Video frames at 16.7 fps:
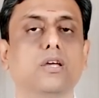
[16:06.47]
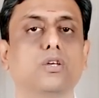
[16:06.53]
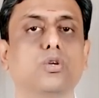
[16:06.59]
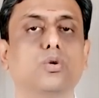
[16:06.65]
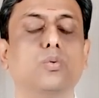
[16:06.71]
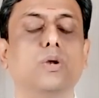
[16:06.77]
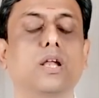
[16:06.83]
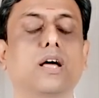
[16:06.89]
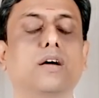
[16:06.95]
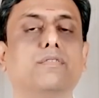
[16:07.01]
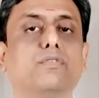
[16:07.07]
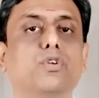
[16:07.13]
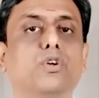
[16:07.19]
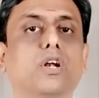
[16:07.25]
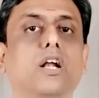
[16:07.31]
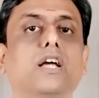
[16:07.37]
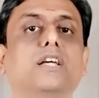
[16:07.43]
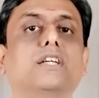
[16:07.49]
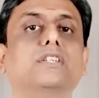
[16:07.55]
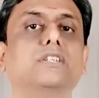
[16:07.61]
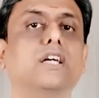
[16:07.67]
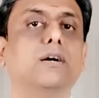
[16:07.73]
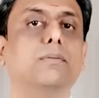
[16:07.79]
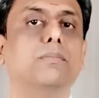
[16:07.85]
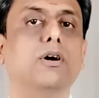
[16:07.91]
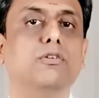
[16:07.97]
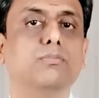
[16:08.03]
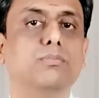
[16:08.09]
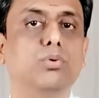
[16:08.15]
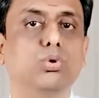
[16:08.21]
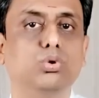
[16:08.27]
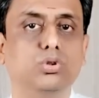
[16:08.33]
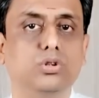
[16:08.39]
you will have to rise above
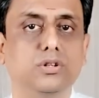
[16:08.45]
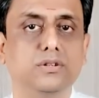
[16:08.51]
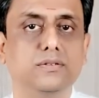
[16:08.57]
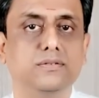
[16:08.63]
both.